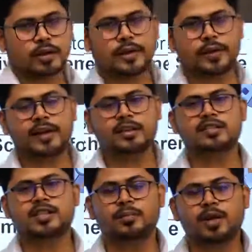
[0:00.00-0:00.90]
create a
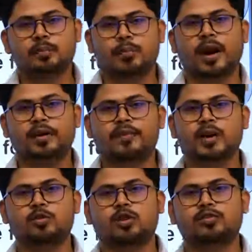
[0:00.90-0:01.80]
similar brand
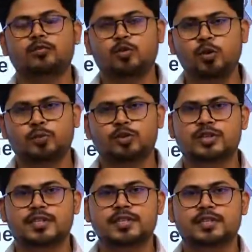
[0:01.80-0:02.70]
value of food
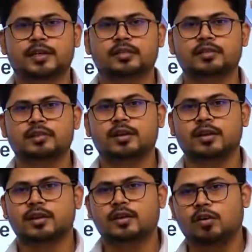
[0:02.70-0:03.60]
processing sector
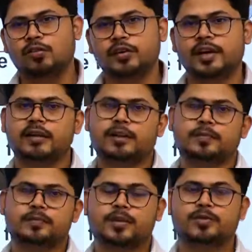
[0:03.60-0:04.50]
of India,
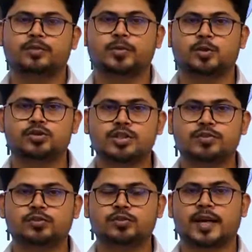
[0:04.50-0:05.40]
the processed
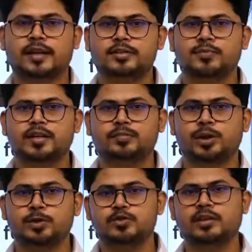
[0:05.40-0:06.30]
food that is being
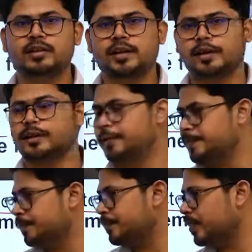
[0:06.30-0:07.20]
produced in India.
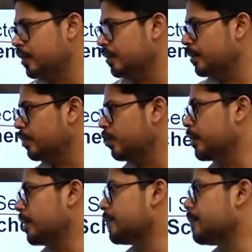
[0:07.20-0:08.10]

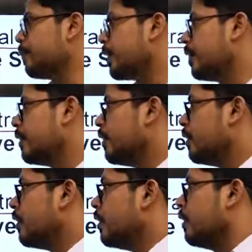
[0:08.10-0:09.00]
Okay,
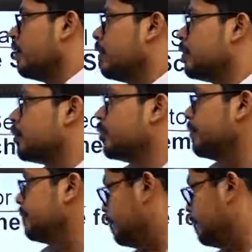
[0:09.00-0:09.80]
so